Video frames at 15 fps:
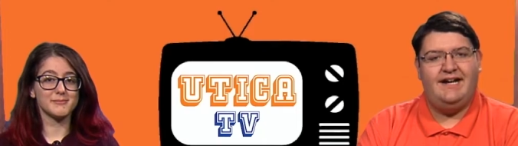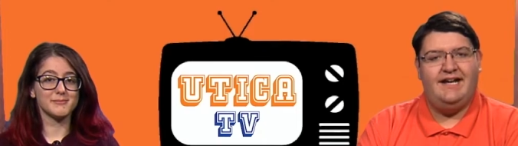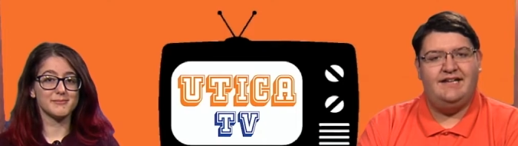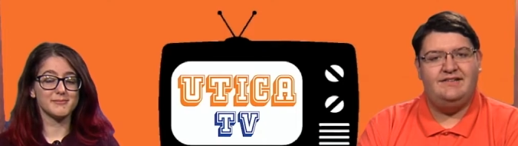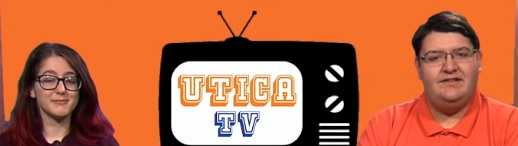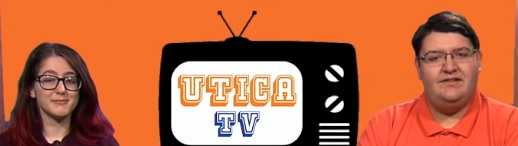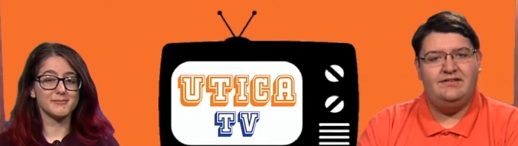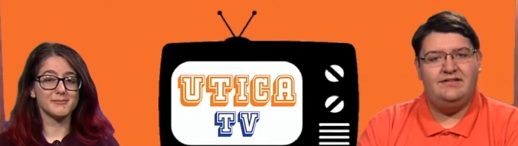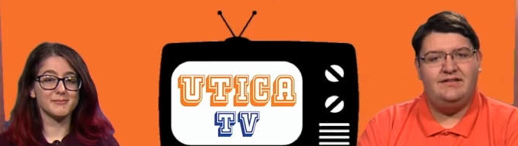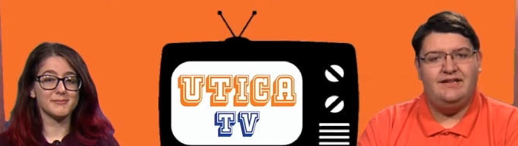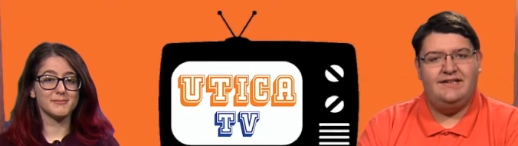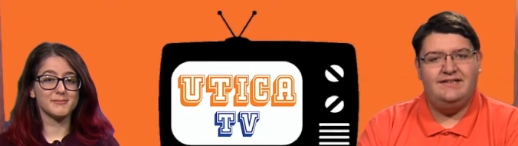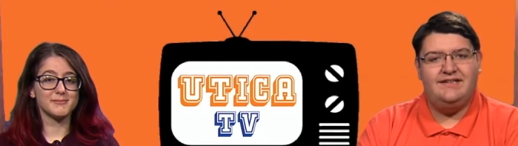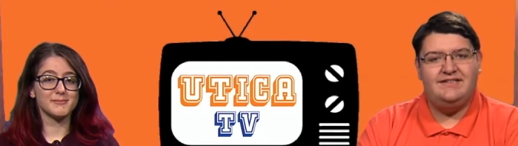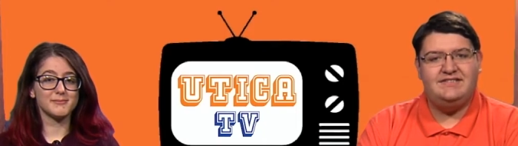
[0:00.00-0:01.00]
Speaker 1: and, they're, and
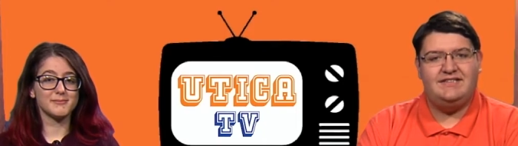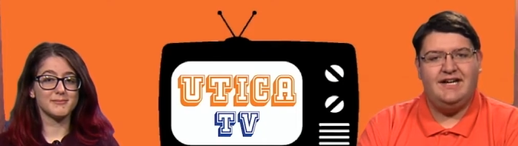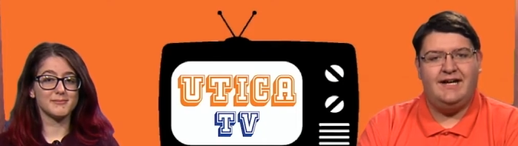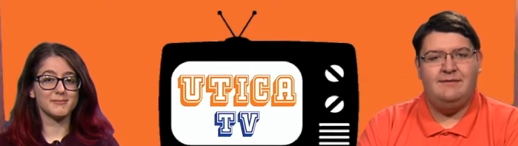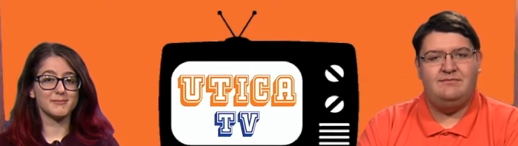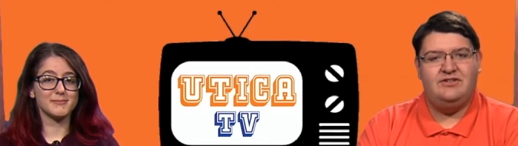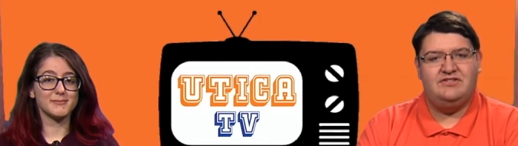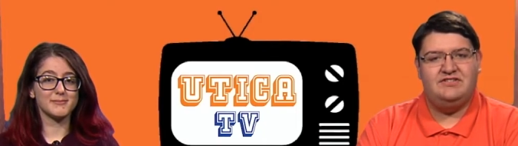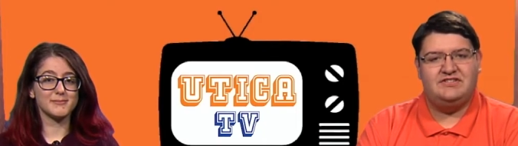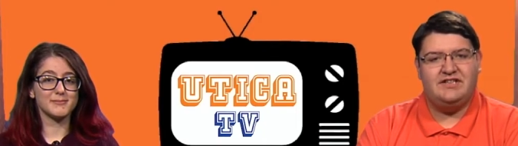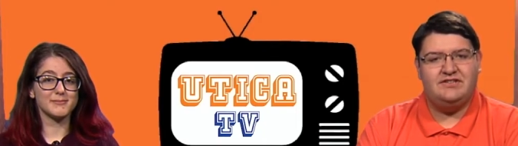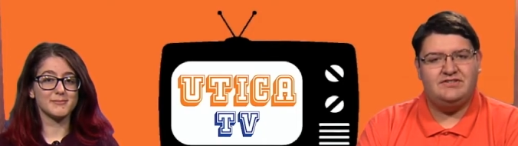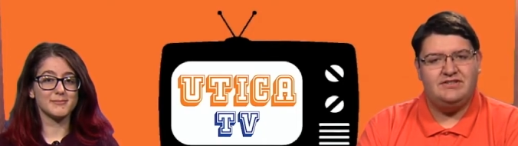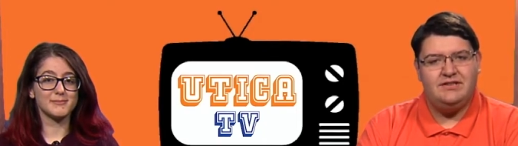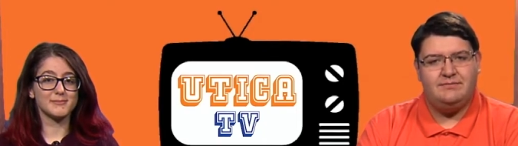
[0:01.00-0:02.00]
this time they're
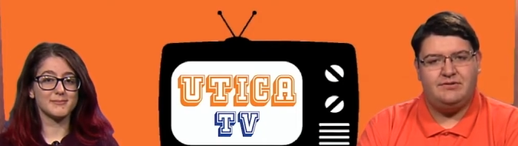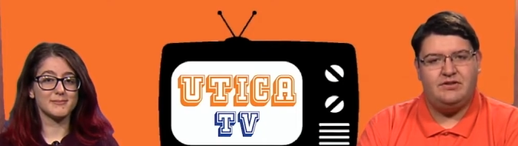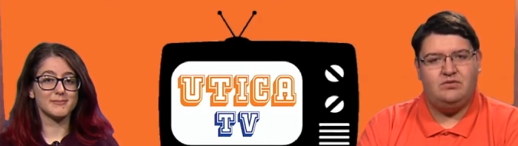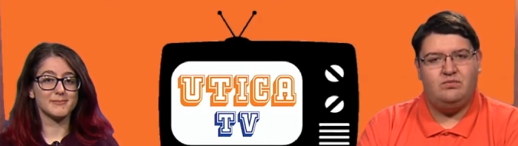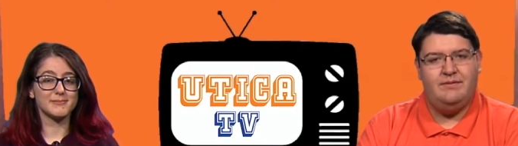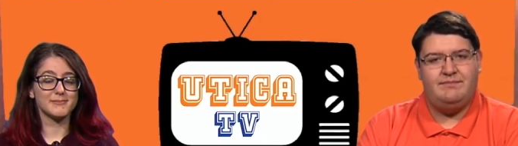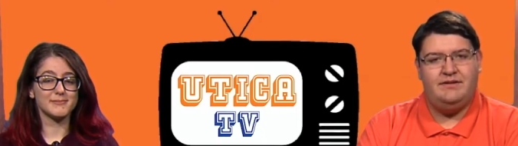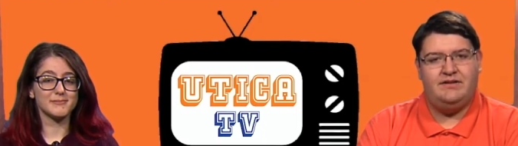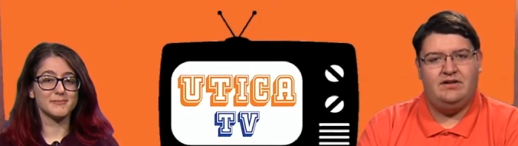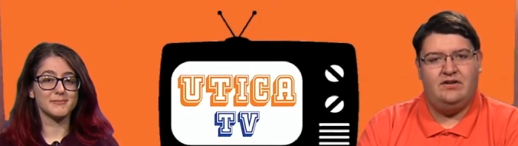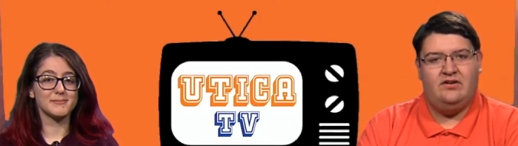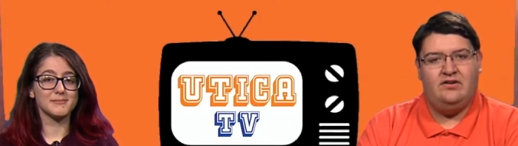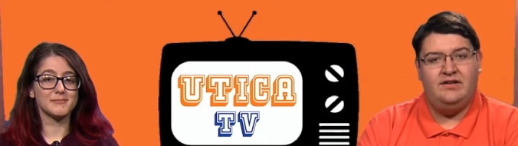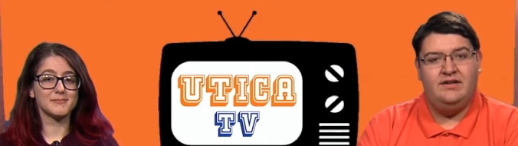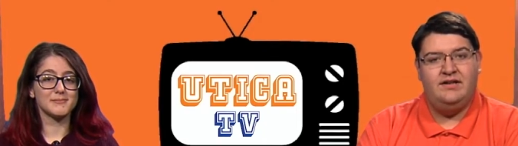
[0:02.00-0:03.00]
discussing the book Whipping Girl,
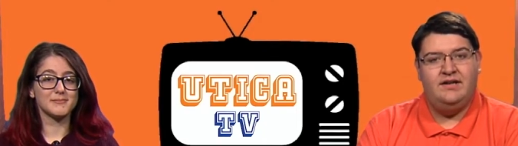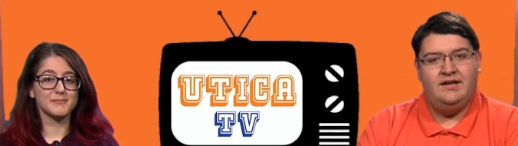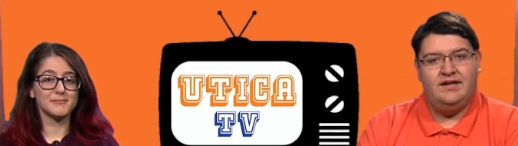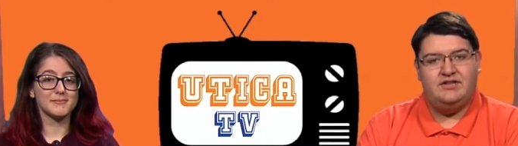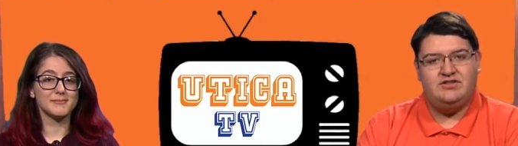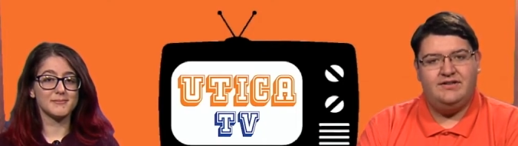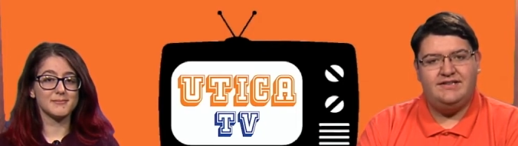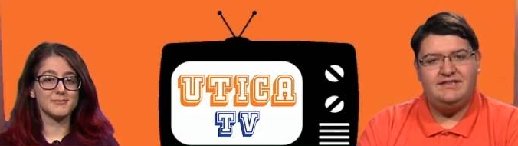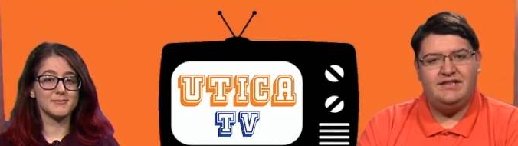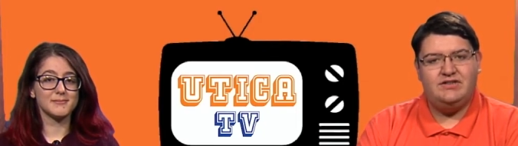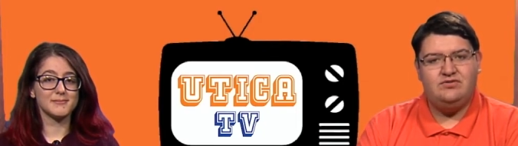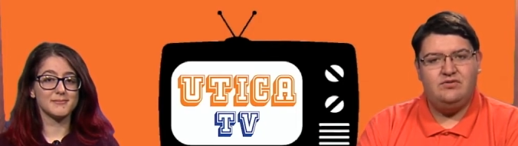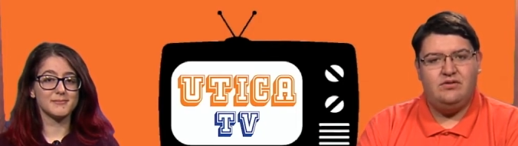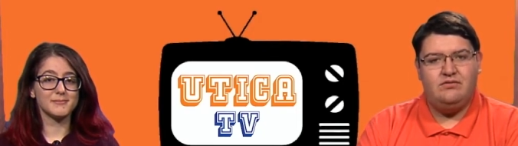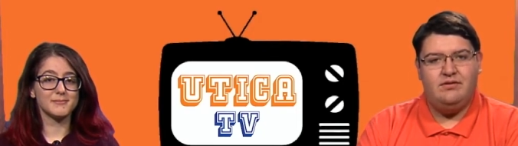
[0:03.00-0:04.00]
a
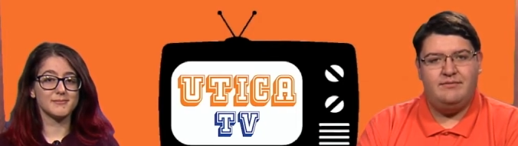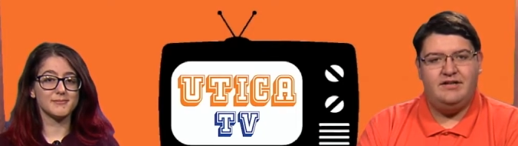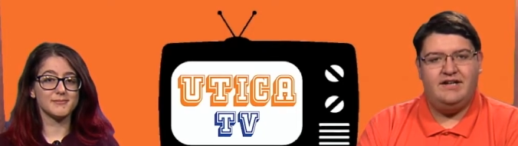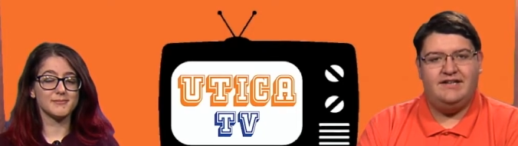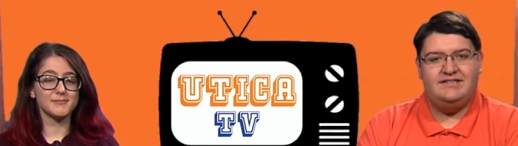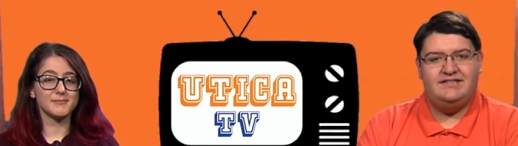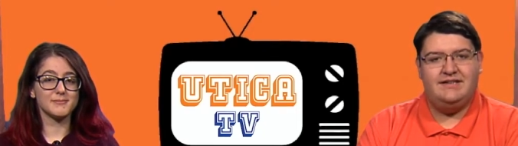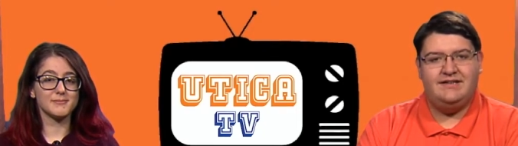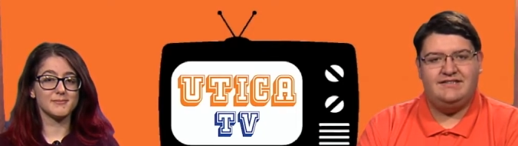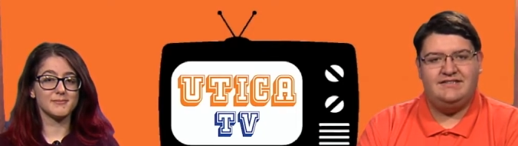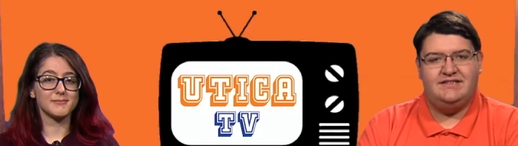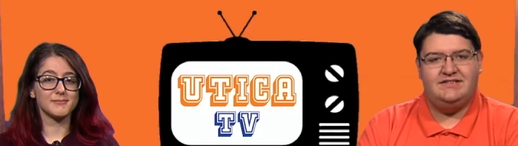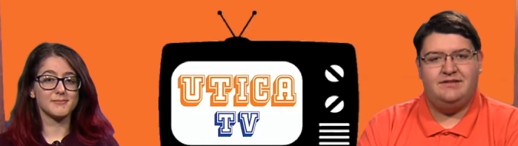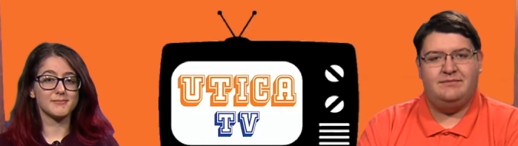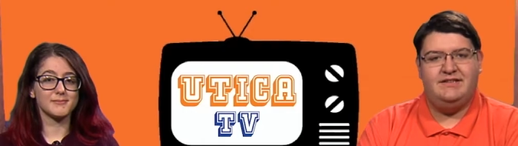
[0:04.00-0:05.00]
transsexual woman on
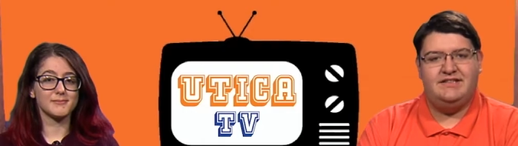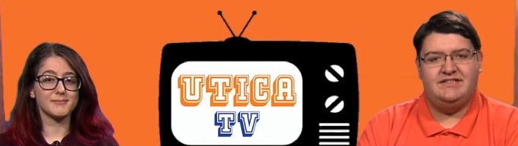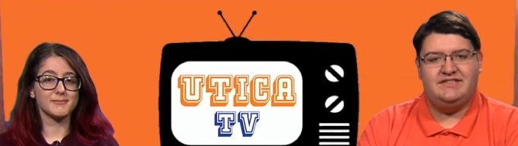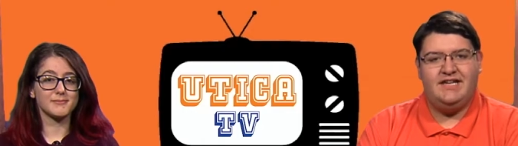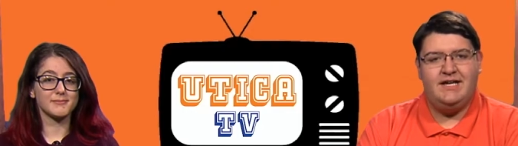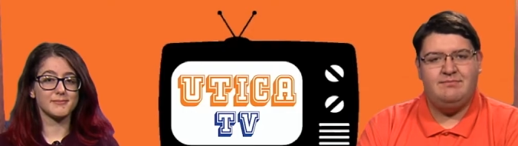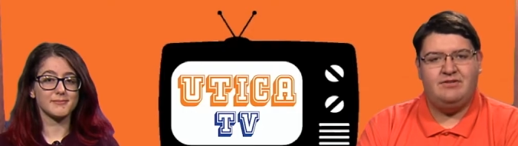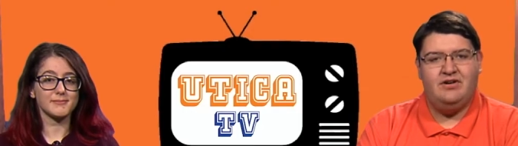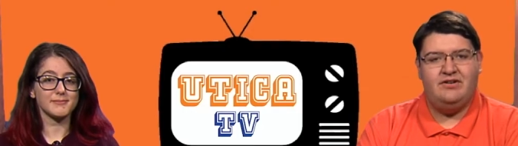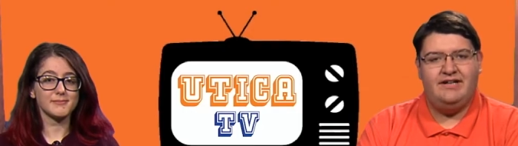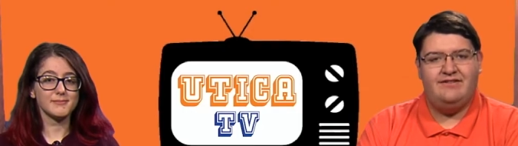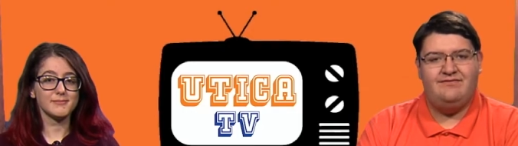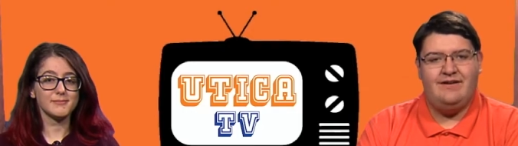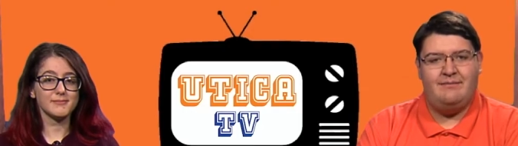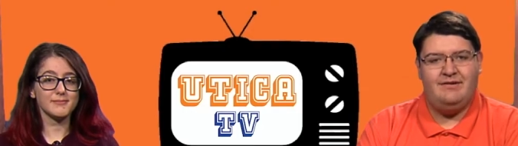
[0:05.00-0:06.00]
sexism and the scapegoating of
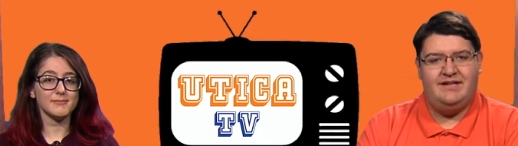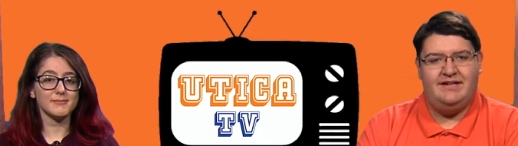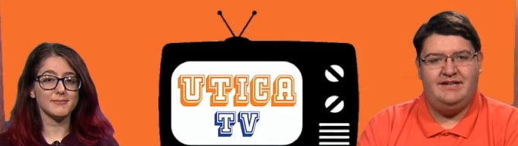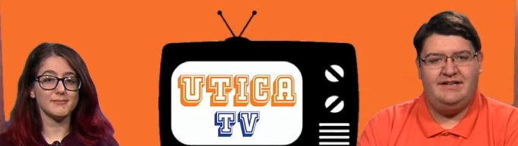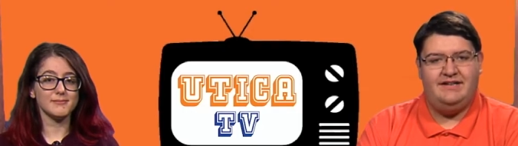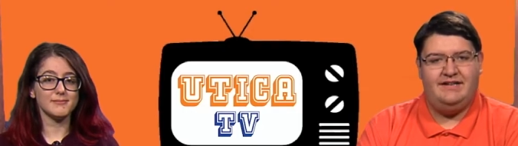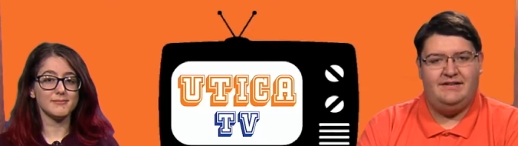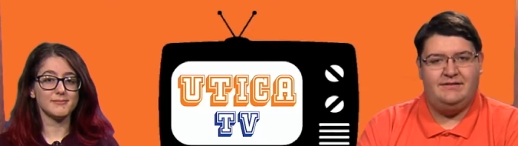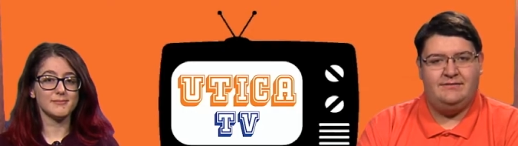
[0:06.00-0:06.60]
femininity.